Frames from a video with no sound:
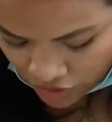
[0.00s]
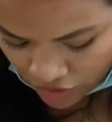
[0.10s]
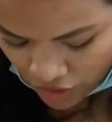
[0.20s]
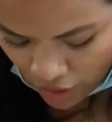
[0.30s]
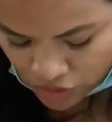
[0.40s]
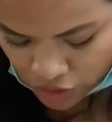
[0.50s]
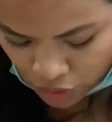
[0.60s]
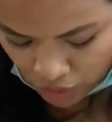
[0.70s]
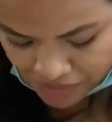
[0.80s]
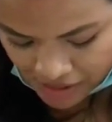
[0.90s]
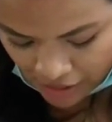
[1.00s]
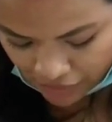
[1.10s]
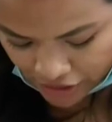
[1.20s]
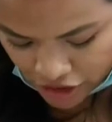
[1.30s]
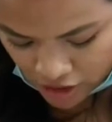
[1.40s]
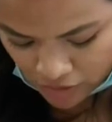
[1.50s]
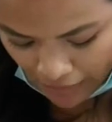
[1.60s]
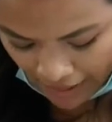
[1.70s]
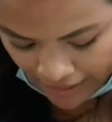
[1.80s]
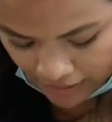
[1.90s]
Those who obtain riches
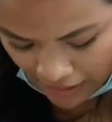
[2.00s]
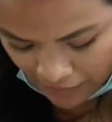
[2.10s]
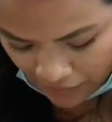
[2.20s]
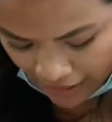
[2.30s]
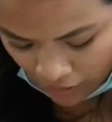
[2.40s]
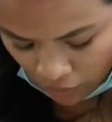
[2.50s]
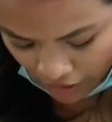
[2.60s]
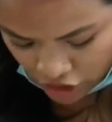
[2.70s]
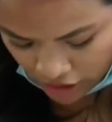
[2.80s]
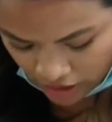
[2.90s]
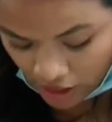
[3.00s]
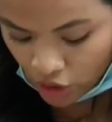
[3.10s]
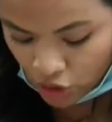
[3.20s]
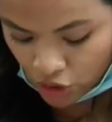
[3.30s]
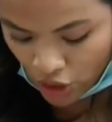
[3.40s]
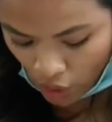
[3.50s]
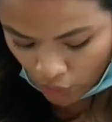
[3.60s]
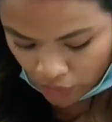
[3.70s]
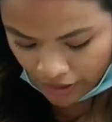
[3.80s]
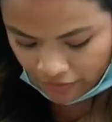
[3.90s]
by labor, care, and watching
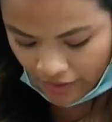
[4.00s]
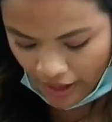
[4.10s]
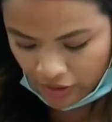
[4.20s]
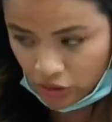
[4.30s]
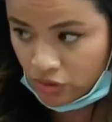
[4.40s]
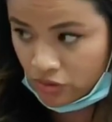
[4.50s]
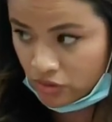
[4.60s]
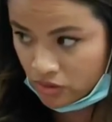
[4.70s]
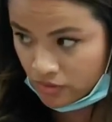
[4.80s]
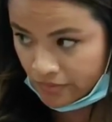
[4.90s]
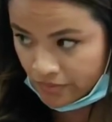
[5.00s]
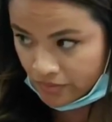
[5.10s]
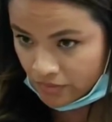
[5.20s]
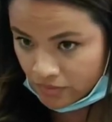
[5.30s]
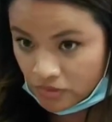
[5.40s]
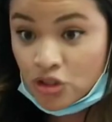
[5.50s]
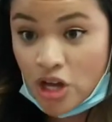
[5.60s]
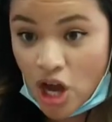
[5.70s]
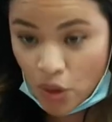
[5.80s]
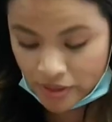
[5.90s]
know their value.
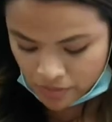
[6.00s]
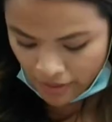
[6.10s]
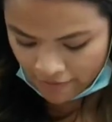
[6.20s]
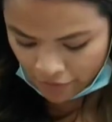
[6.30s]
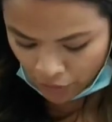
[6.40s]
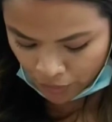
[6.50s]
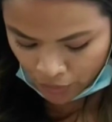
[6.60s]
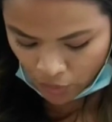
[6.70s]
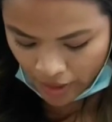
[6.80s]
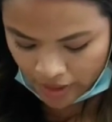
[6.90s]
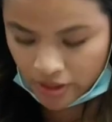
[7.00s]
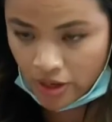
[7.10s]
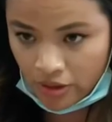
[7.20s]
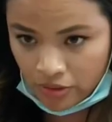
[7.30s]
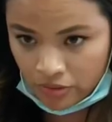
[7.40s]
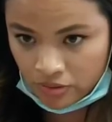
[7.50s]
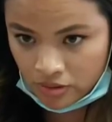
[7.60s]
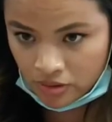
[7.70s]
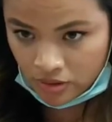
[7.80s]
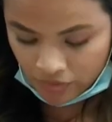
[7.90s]
Know is my verb. Who or what know?
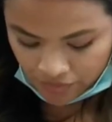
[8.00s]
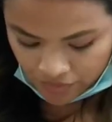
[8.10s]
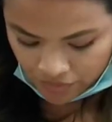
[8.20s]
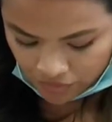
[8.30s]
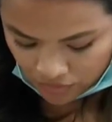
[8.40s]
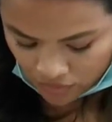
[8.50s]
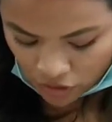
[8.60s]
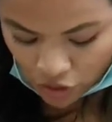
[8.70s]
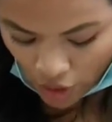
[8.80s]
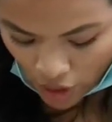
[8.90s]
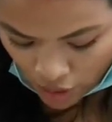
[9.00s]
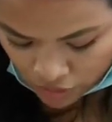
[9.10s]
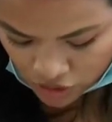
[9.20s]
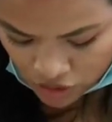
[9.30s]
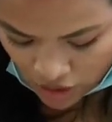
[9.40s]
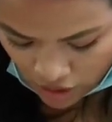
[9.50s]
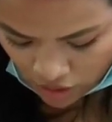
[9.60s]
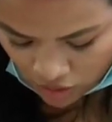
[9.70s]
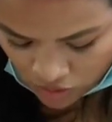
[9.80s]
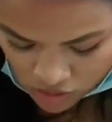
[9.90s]
Those
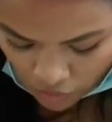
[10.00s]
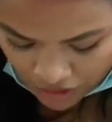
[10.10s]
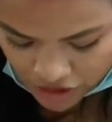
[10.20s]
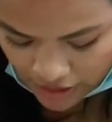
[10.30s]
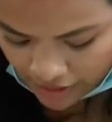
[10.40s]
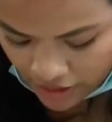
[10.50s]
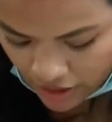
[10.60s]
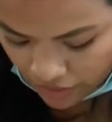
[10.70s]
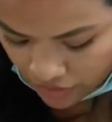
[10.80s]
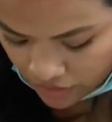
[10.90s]
know. What do they know?